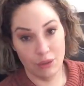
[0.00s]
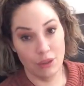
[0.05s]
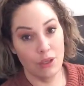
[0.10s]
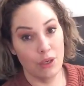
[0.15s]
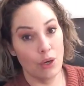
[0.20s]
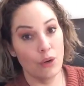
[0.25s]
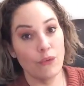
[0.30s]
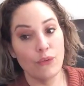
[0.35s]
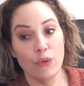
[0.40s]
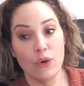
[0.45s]

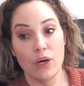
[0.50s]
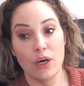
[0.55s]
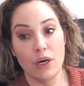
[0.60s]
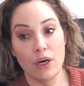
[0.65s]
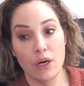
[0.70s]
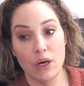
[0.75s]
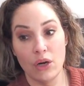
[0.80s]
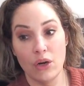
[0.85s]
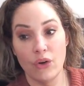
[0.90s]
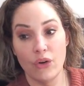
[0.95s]
go for it,
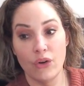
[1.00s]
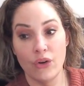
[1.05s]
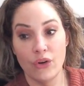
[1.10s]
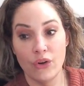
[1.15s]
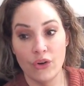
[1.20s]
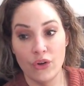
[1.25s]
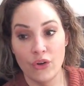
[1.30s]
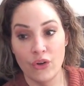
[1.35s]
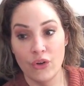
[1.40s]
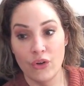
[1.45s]
girl.
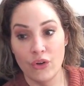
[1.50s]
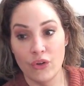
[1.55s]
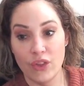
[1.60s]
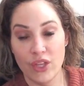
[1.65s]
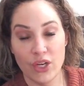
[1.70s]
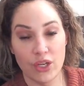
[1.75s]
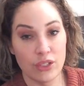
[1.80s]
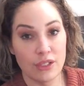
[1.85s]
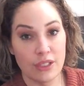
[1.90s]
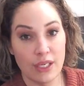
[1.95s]

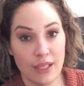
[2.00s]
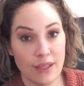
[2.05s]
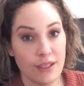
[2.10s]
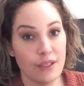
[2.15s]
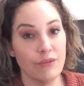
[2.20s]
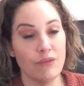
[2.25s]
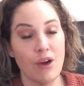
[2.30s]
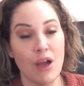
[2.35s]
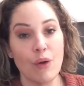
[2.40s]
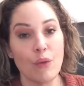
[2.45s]
There's nothing
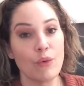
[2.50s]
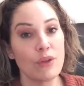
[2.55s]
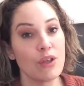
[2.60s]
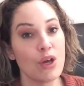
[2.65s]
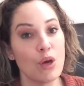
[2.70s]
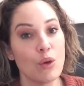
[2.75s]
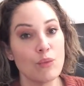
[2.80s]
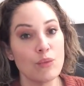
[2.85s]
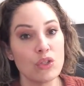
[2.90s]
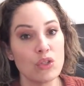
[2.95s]
wrong with
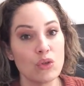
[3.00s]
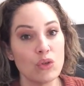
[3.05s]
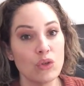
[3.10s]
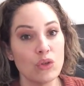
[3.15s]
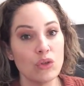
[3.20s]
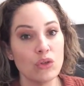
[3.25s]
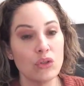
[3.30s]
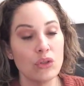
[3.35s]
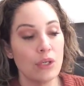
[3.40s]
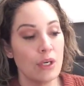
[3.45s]

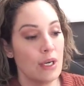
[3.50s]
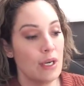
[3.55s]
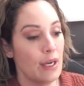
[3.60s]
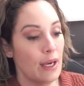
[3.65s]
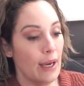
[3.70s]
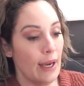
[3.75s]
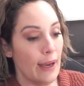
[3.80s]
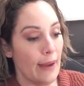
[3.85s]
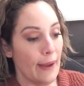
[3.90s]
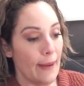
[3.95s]
homeschool.
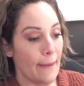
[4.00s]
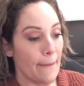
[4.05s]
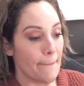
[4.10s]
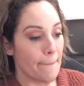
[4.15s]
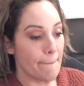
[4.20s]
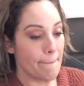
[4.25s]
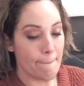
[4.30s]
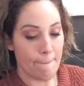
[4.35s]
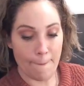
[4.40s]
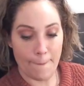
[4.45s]

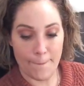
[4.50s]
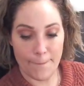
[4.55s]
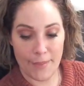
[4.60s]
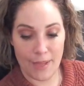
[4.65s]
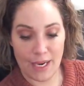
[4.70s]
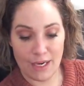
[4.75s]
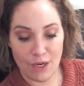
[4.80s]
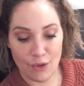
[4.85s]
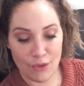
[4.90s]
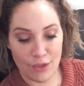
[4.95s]

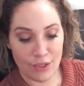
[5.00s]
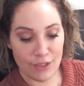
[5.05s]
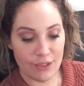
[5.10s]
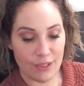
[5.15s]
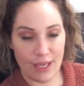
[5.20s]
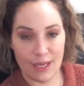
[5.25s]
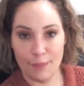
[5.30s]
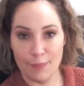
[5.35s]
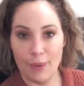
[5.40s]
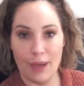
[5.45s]
I know there's
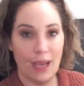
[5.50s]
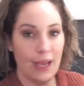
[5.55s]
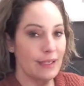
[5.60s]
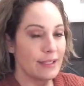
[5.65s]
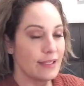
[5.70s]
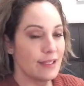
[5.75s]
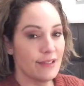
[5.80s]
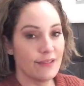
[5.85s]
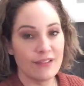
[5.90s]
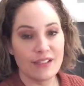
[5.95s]
like
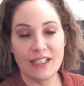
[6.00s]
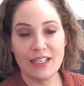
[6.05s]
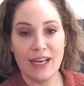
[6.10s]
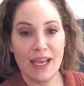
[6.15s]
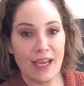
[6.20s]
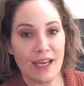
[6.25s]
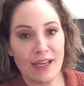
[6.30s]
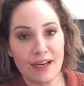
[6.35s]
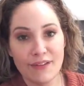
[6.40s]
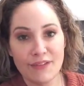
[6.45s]
positives and
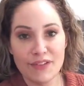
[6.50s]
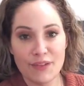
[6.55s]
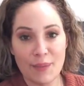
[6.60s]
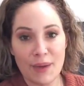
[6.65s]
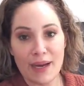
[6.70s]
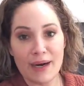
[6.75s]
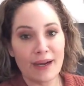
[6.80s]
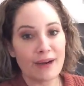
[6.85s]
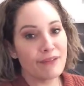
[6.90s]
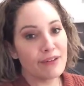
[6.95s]
negatives
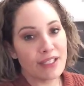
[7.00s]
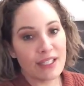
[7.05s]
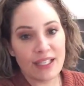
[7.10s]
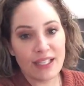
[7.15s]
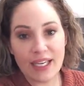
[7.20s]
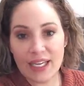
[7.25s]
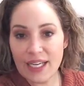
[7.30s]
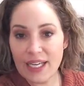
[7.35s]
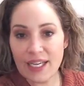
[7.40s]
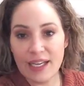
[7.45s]
about
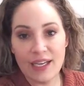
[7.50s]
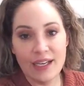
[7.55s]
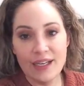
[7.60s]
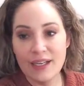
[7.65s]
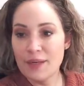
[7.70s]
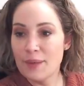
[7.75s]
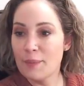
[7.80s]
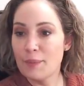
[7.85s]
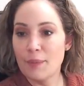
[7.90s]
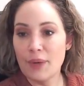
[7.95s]
everything,
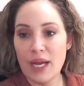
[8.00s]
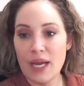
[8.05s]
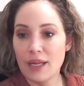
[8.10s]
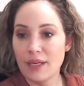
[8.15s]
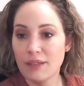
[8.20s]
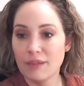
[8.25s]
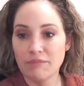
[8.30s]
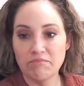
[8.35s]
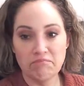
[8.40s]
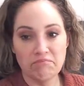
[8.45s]

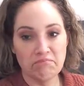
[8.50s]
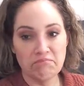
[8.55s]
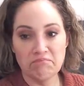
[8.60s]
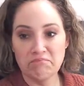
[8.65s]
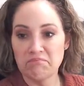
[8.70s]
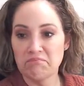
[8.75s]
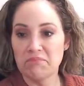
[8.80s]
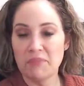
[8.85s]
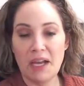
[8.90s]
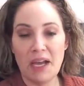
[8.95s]
but
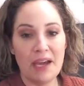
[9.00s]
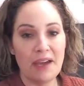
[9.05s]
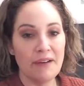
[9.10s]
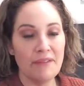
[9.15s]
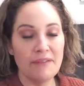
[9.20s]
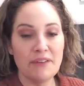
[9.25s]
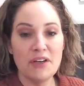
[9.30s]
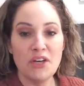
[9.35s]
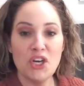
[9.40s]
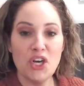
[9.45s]
I have
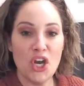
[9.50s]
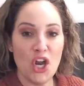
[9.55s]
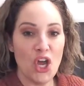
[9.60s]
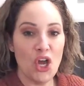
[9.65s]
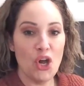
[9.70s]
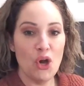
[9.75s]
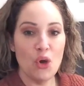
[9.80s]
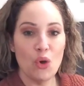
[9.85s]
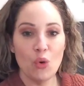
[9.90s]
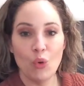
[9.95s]

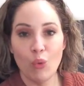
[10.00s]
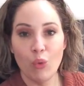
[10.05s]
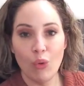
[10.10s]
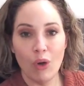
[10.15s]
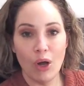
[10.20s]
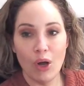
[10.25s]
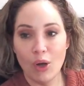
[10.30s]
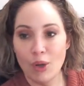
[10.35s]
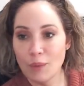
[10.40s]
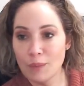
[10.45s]
no
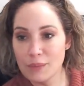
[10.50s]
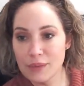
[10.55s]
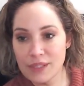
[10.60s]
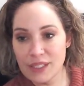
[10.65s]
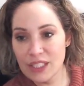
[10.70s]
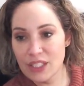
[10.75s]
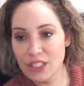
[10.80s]
qualms,